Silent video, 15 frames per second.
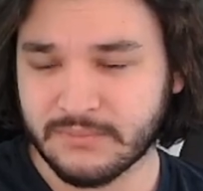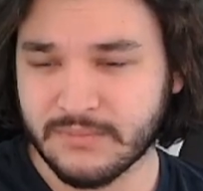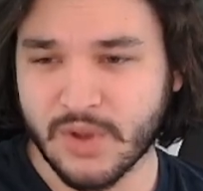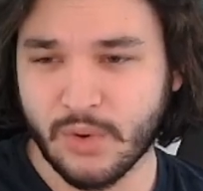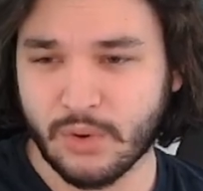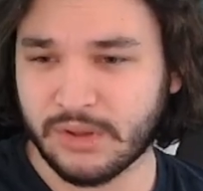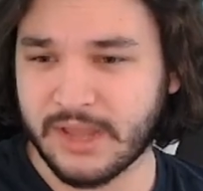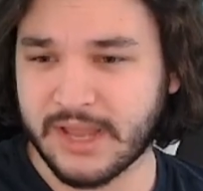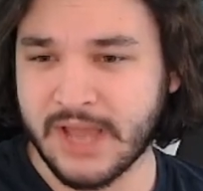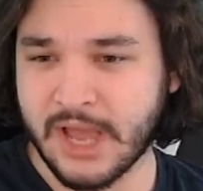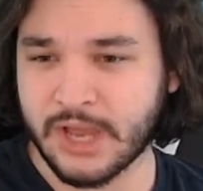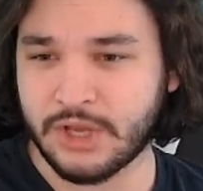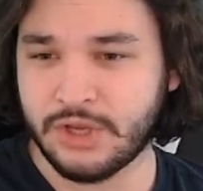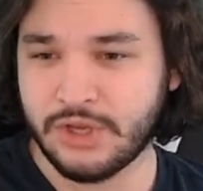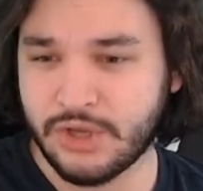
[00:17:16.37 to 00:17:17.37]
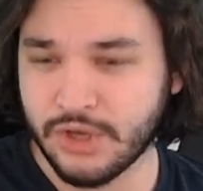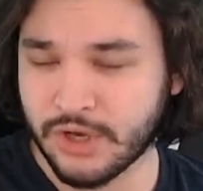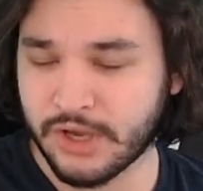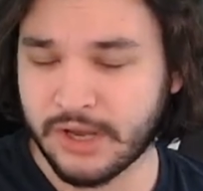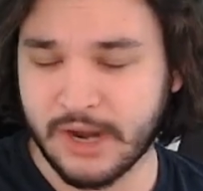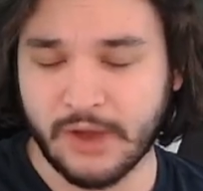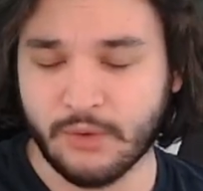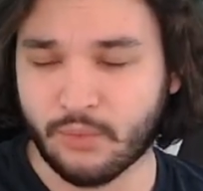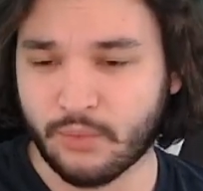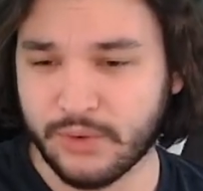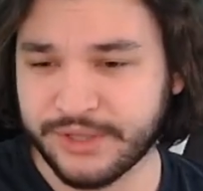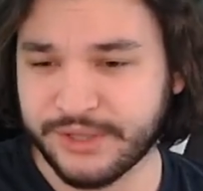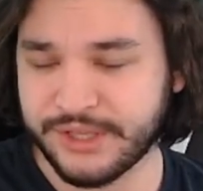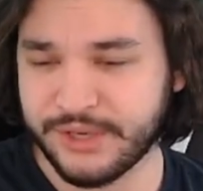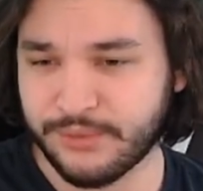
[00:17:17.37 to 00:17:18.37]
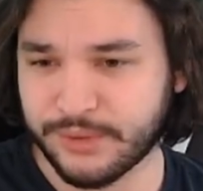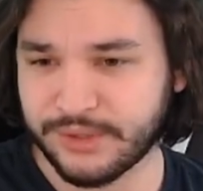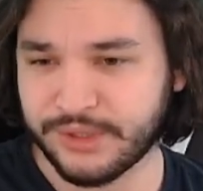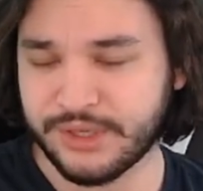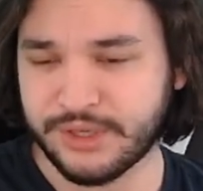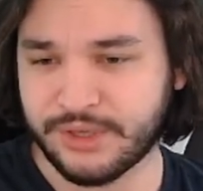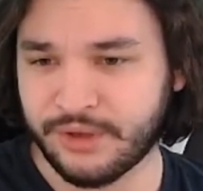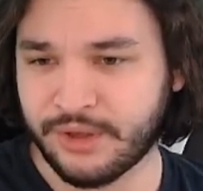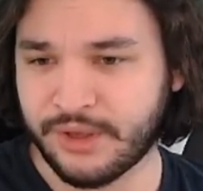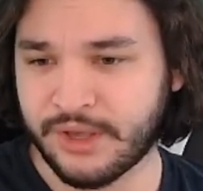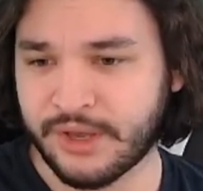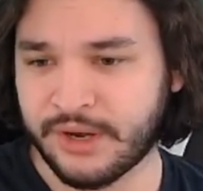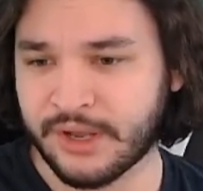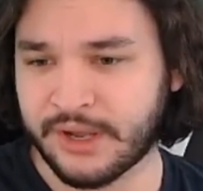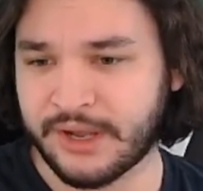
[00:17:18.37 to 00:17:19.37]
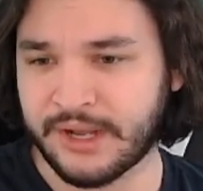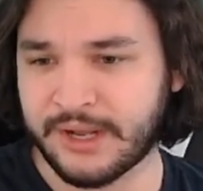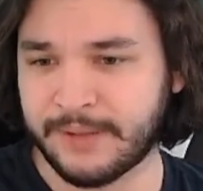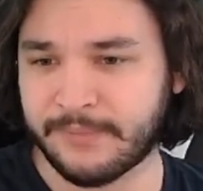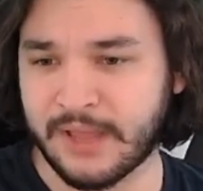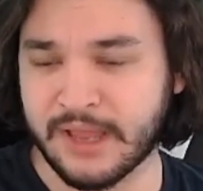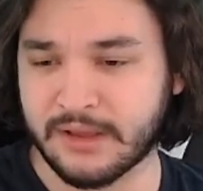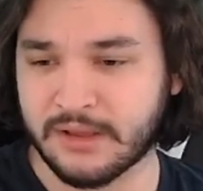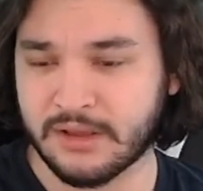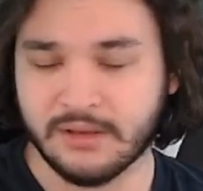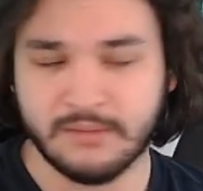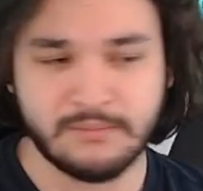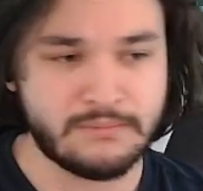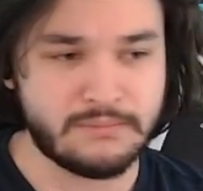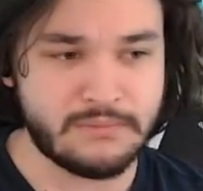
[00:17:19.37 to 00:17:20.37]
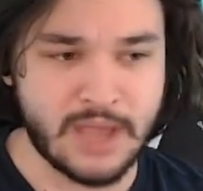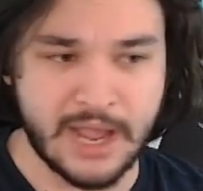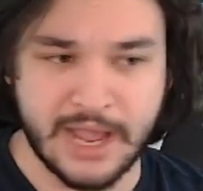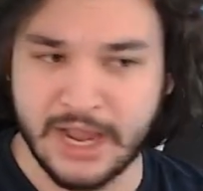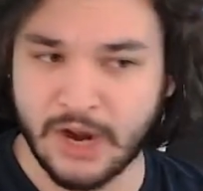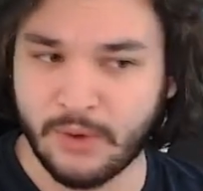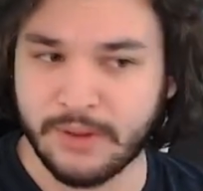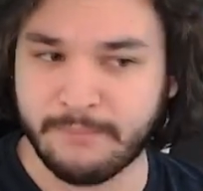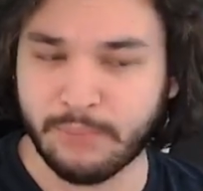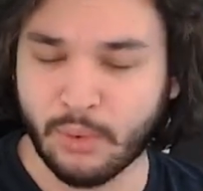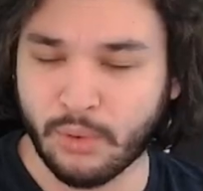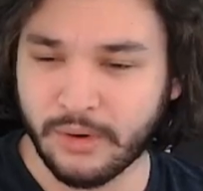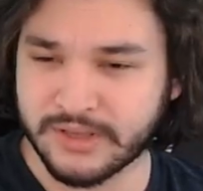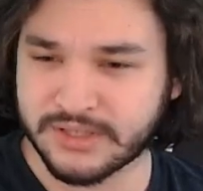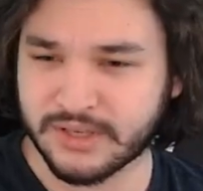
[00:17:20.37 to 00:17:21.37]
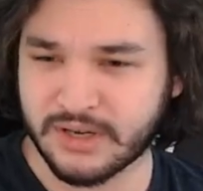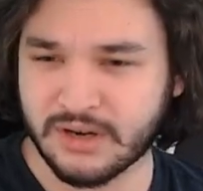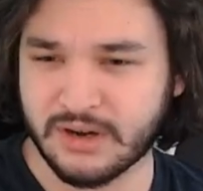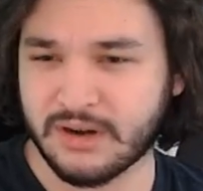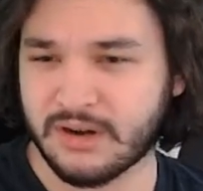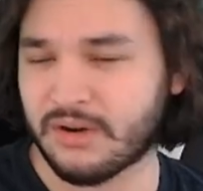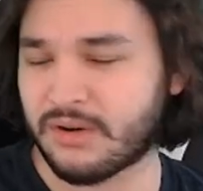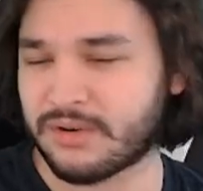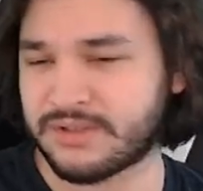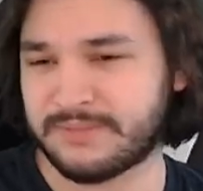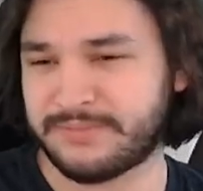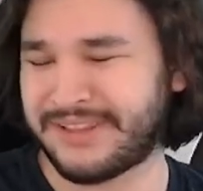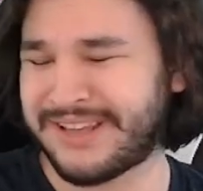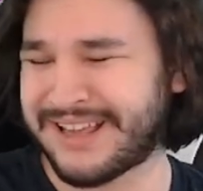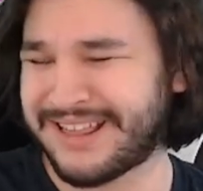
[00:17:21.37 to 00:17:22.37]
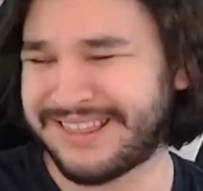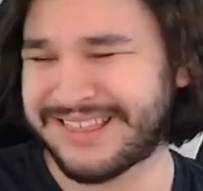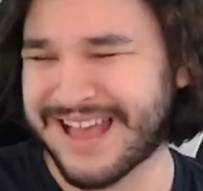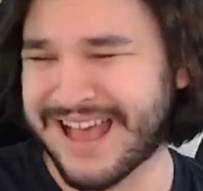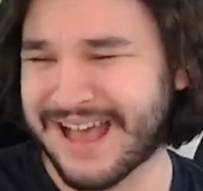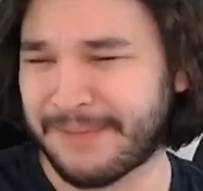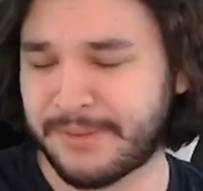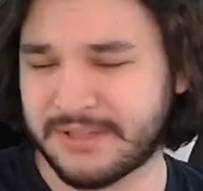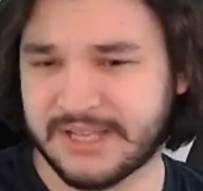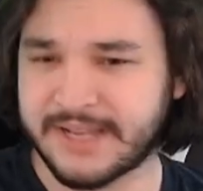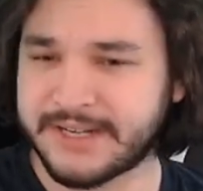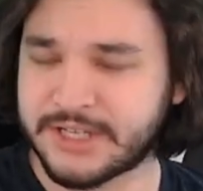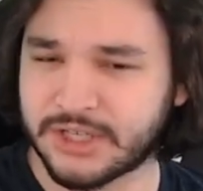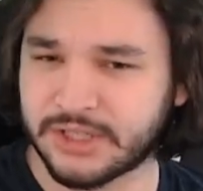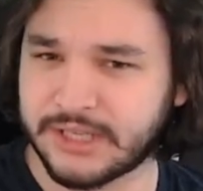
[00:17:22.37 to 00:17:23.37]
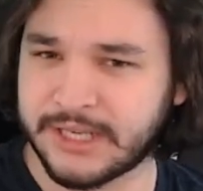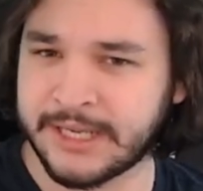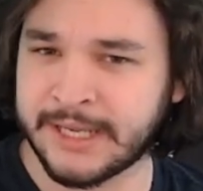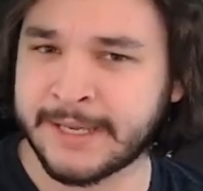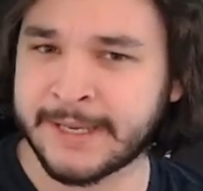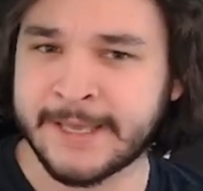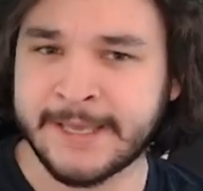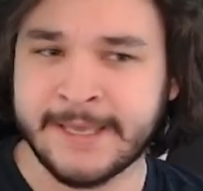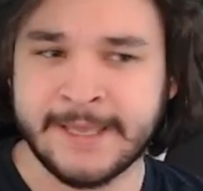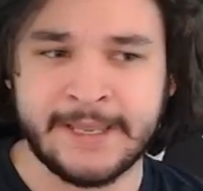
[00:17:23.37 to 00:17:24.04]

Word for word: or like a good, a really, really good, um, like AoE poisoner or something like that potentially